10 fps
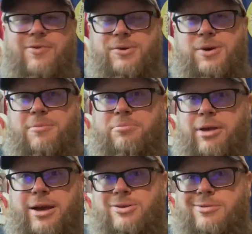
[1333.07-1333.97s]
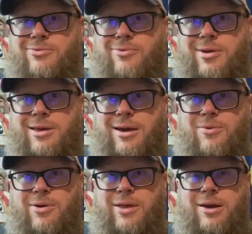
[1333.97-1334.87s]
folks aren't blessed with that
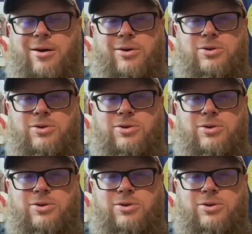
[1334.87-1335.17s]
where they are.